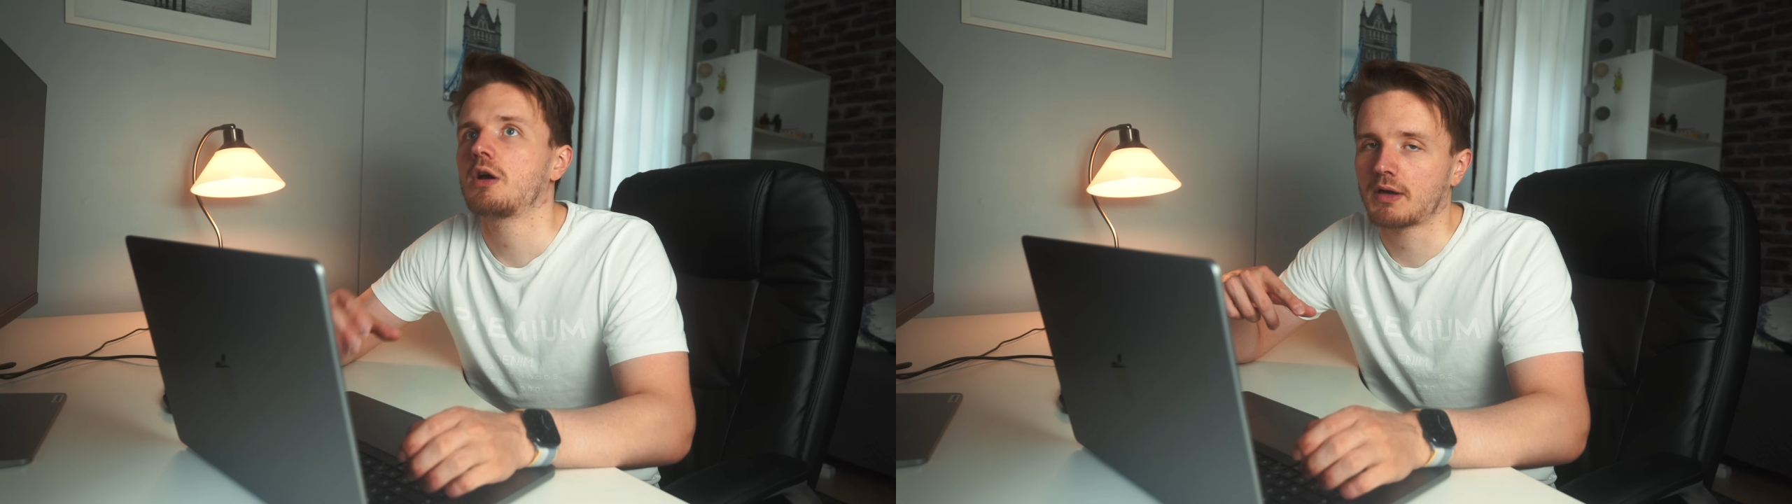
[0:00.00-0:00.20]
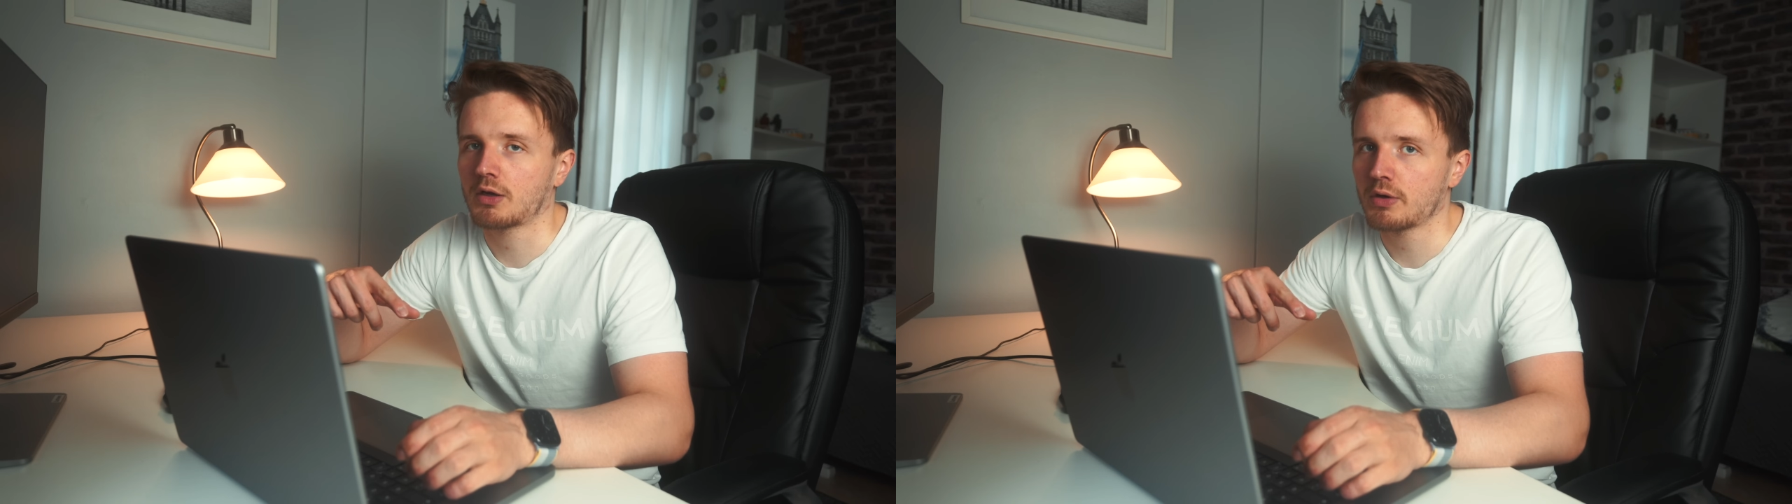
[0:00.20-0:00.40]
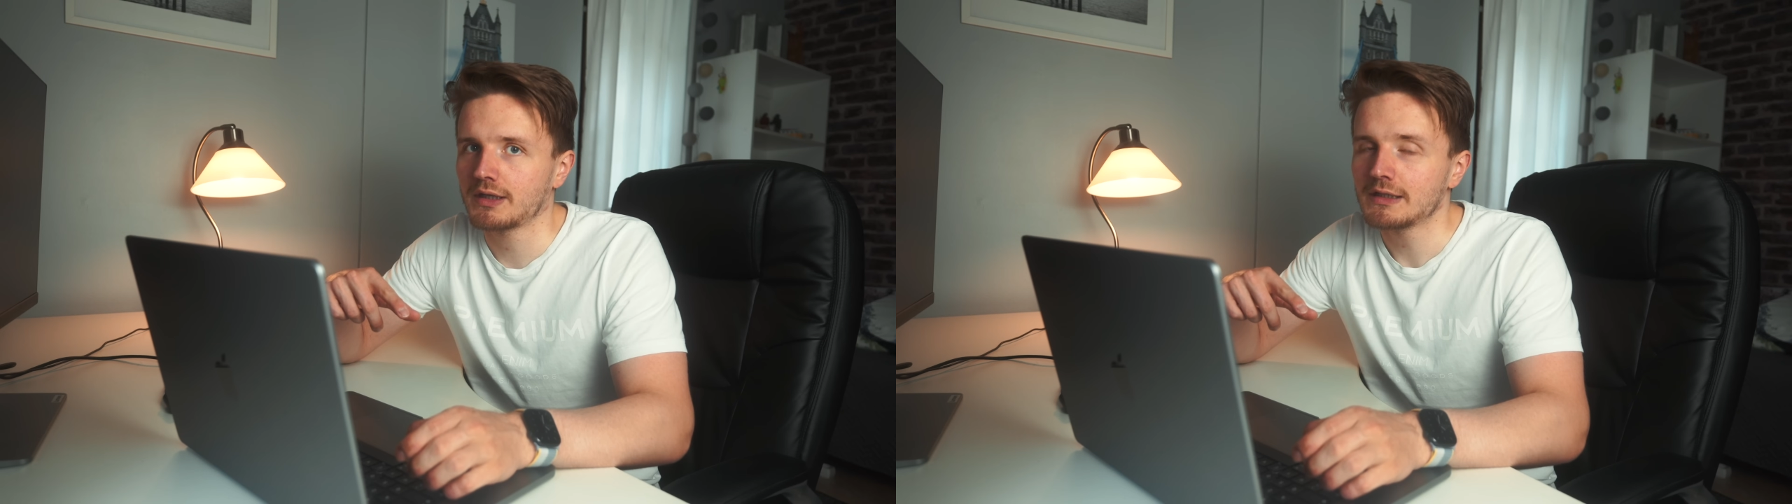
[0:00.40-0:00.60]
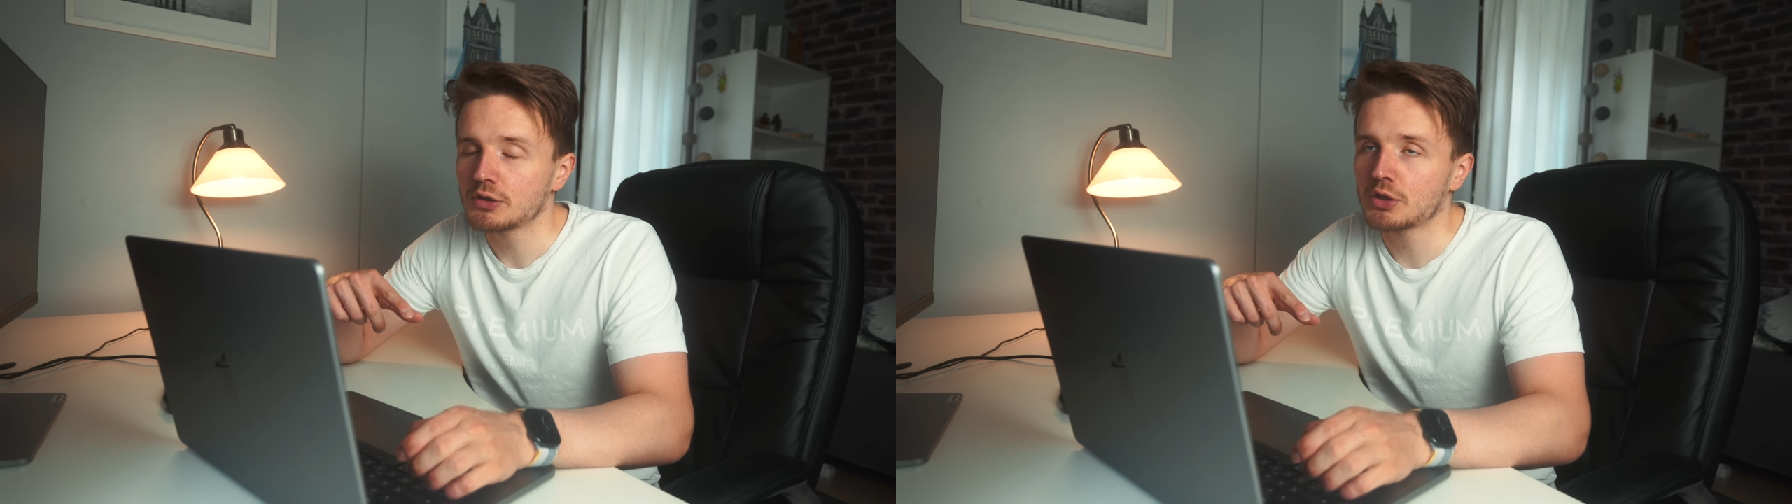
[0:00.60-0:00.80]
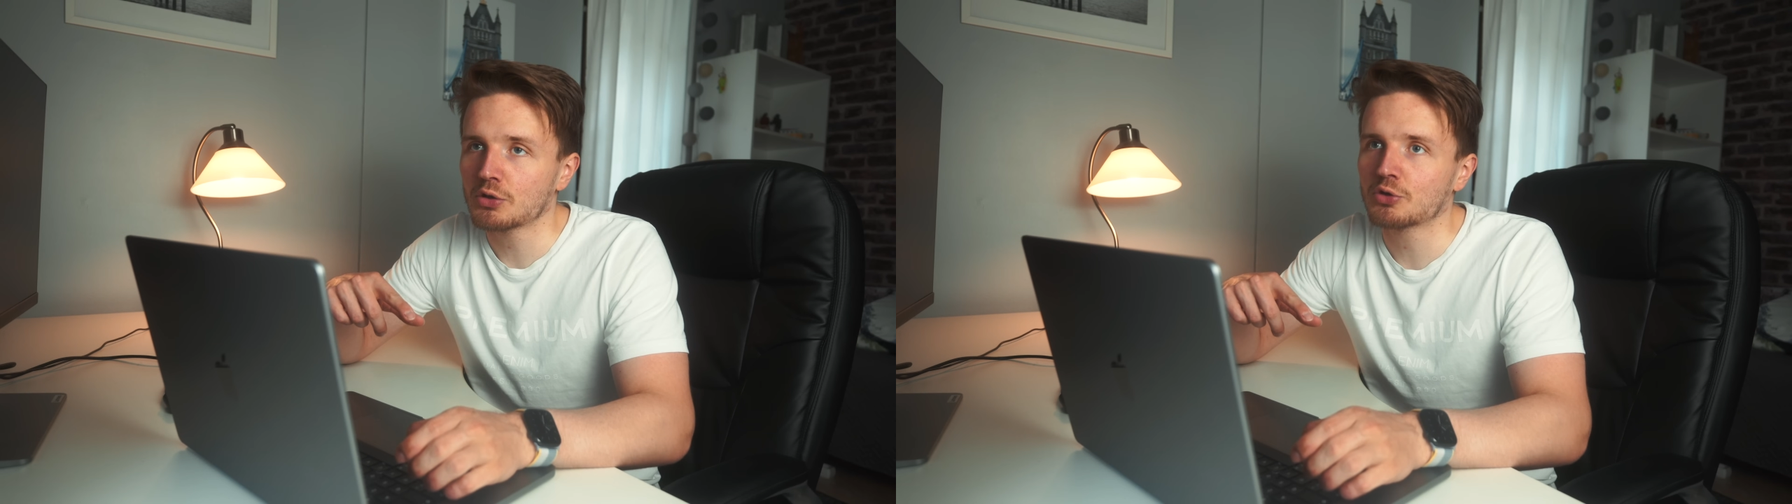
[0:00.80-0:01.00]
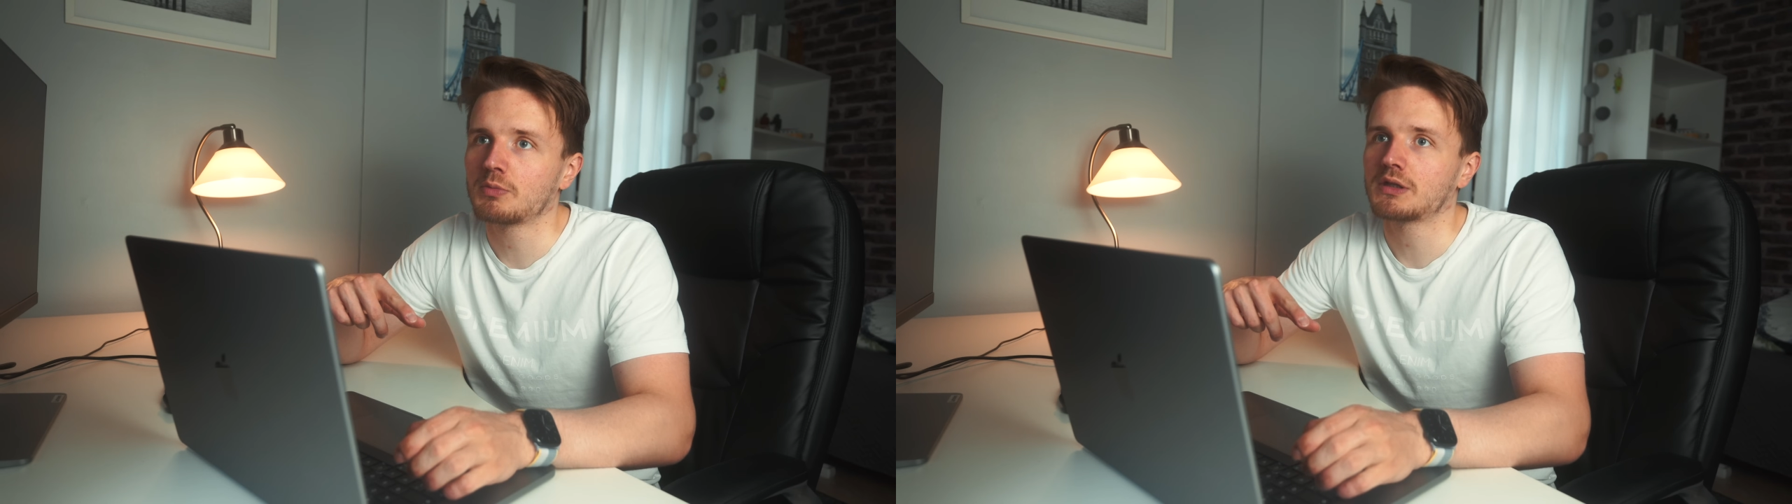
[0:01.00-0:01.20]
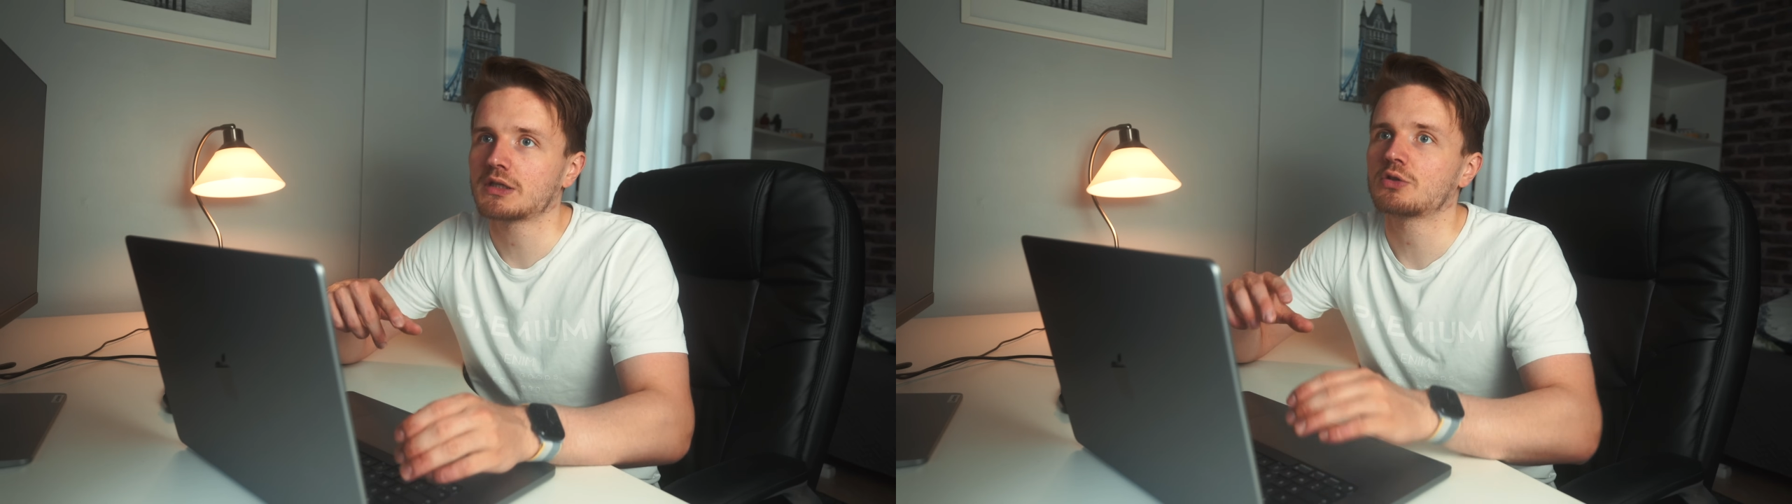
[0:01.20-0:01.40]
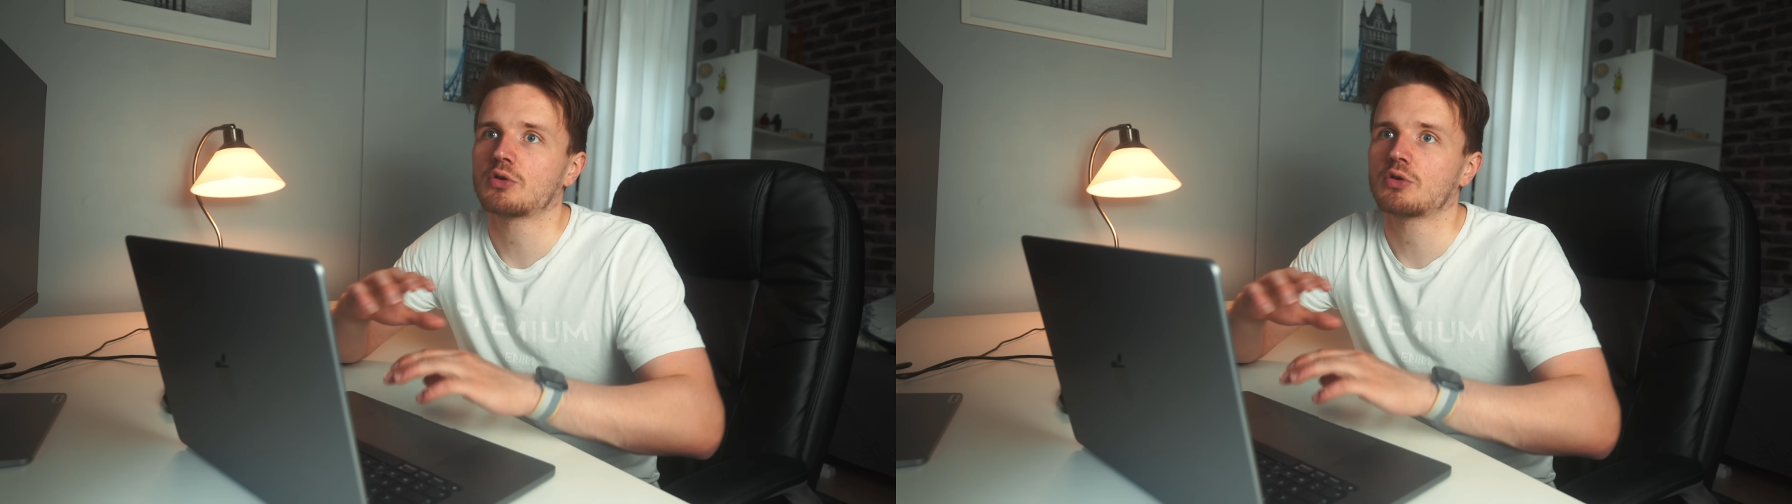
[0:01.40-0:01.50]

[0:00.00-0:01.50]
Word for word: By going into the documentation